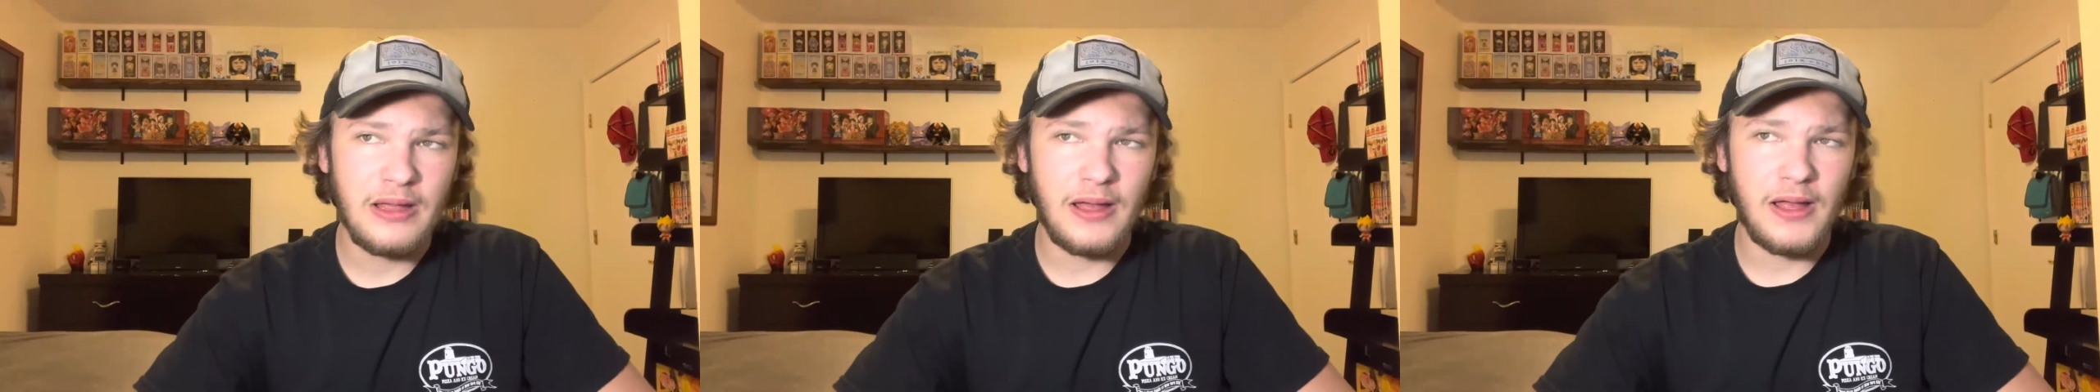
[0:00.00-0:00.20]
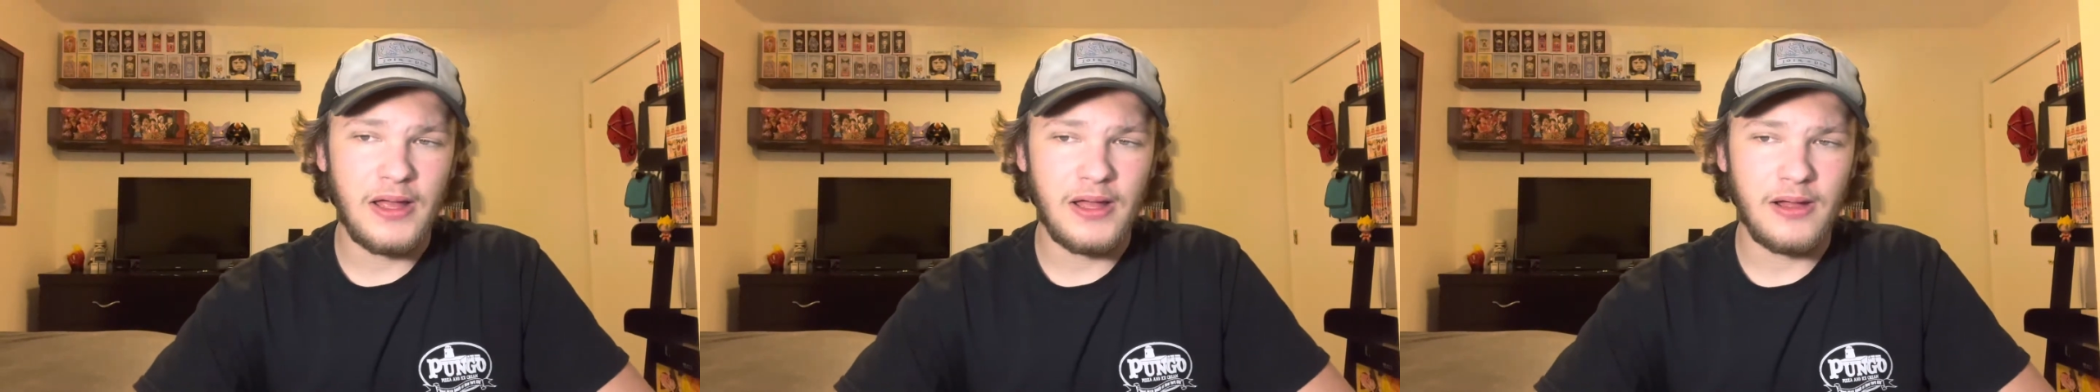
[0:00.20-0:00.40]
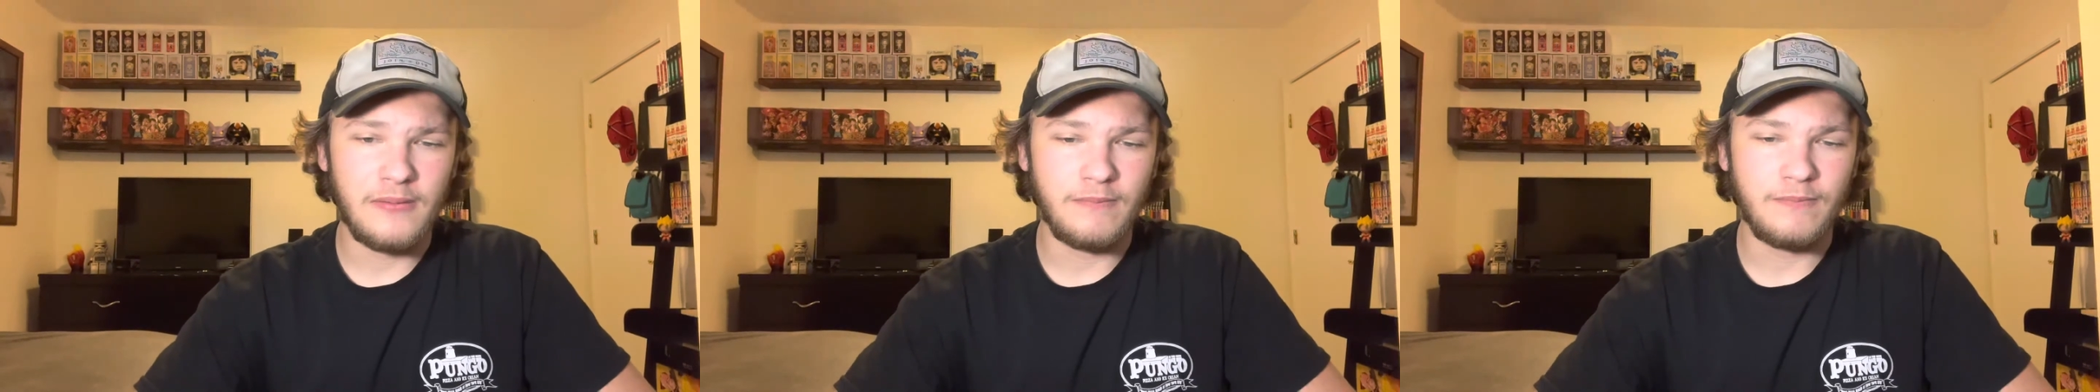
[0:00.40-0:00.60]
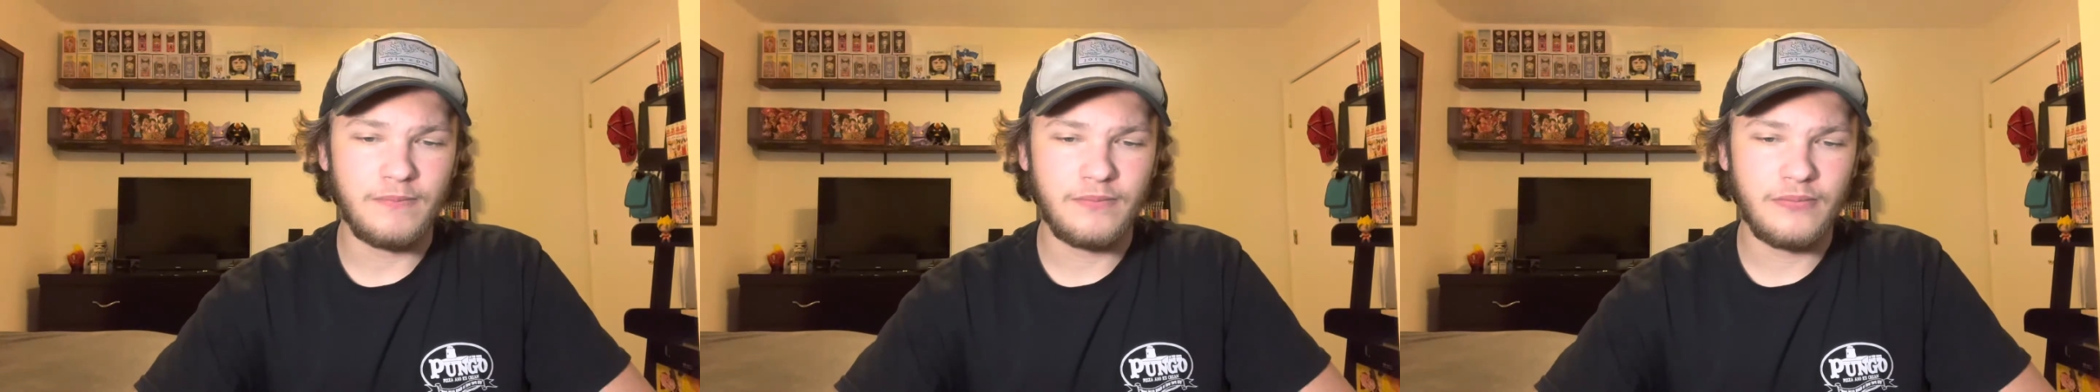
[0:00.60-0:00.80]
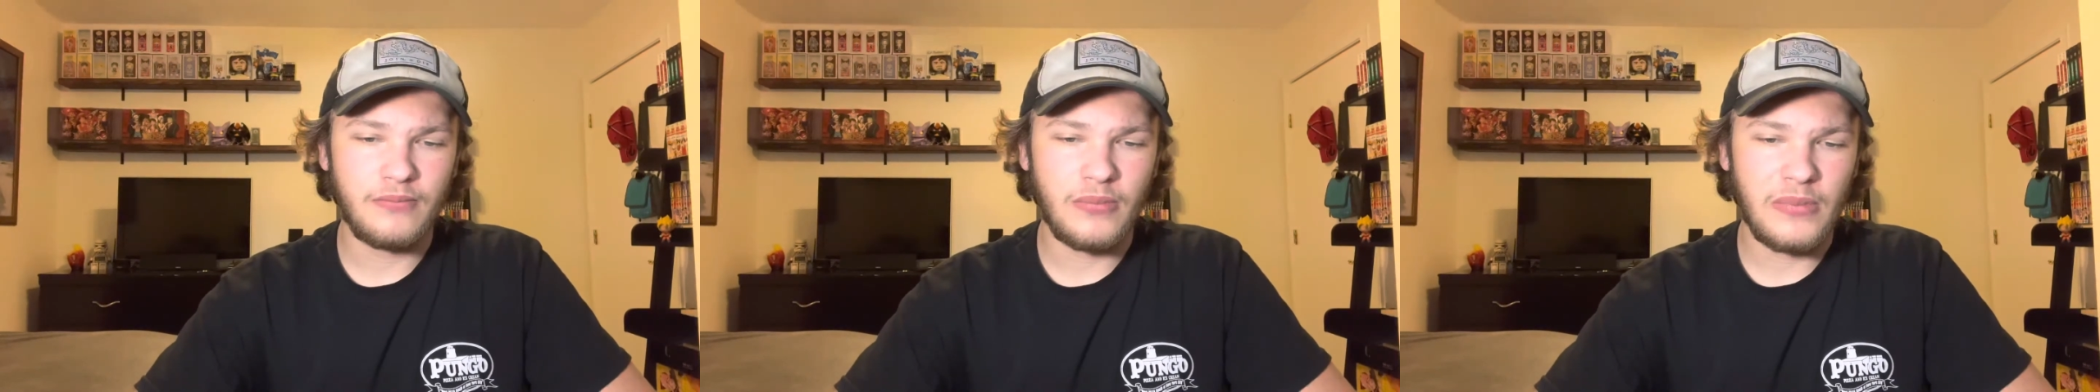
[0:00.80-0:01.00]

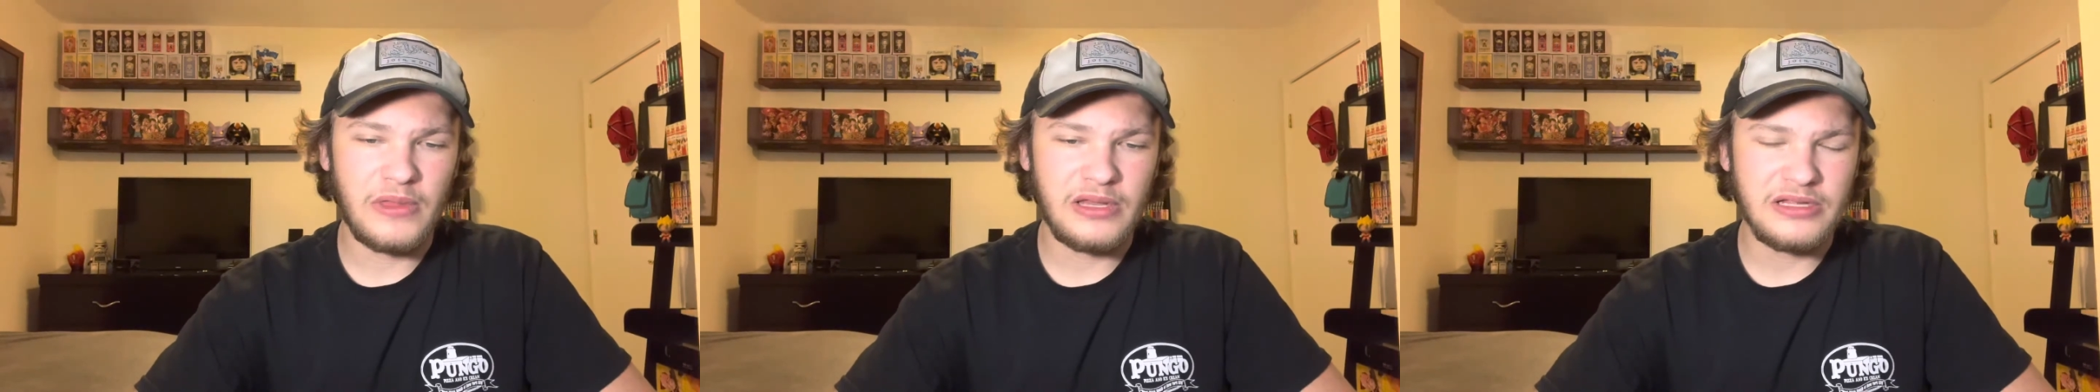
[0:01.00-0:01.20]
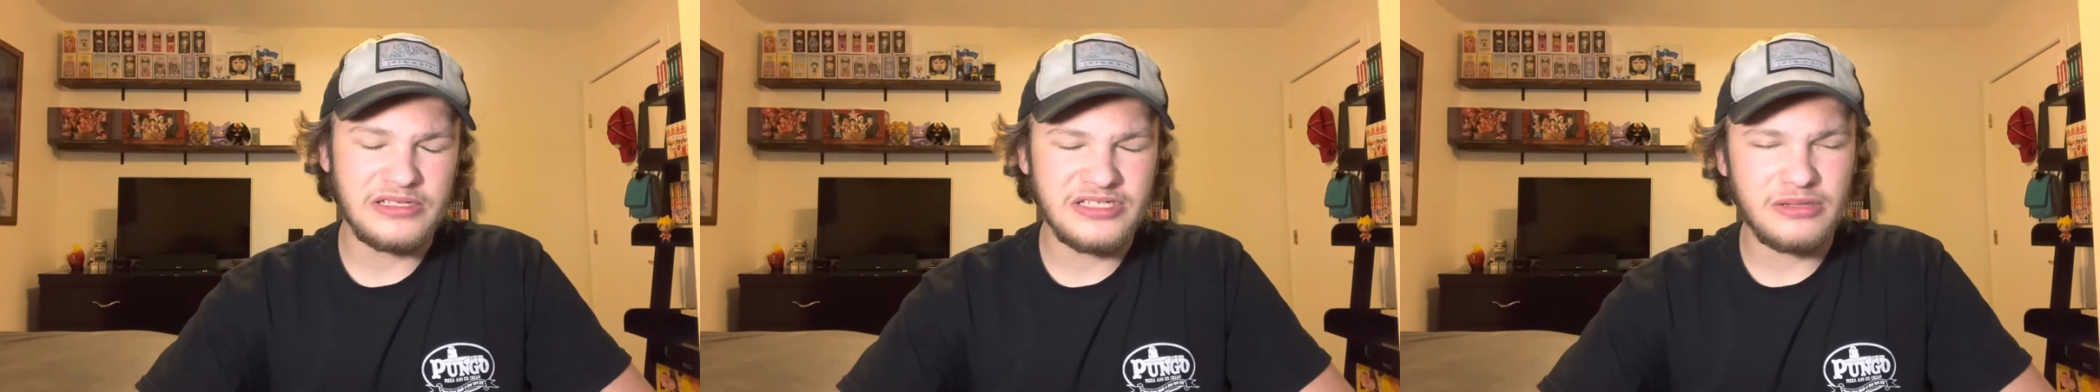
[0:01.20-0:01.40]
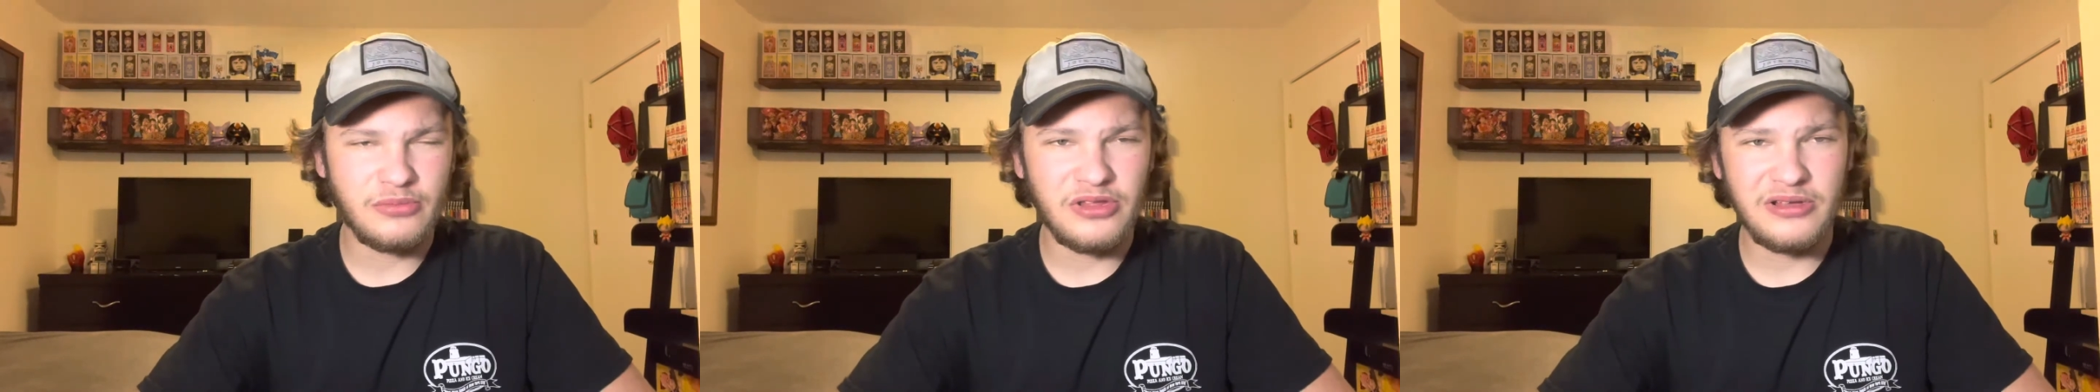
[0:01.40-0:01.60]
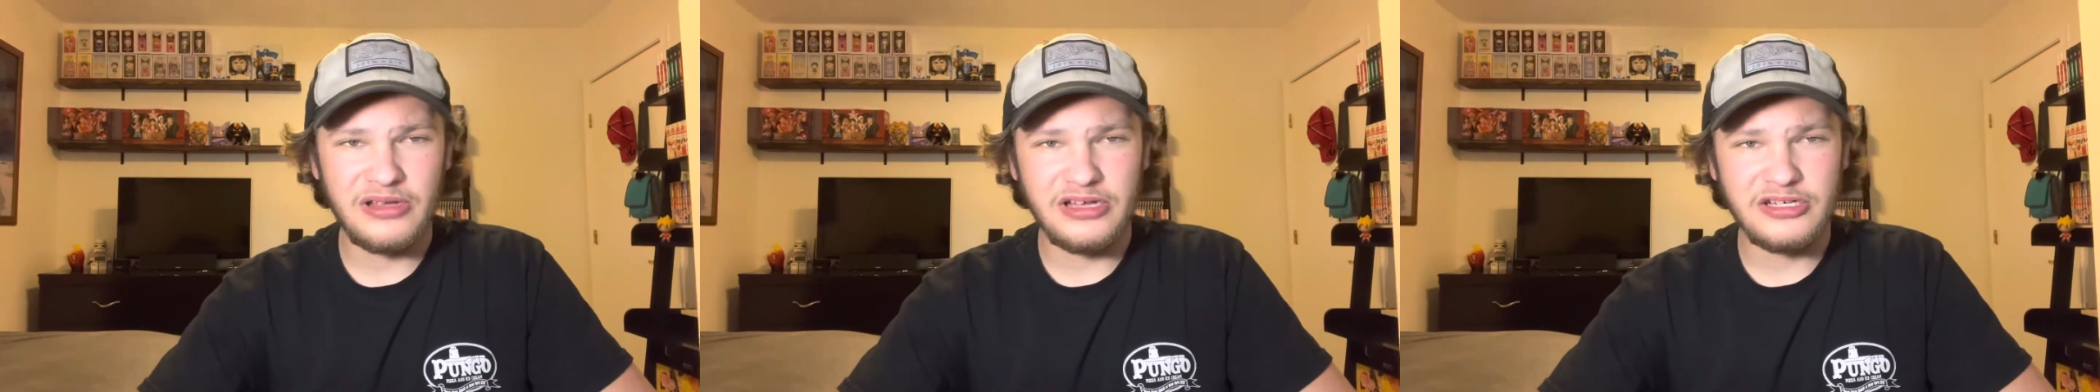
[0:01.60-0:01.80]
and something I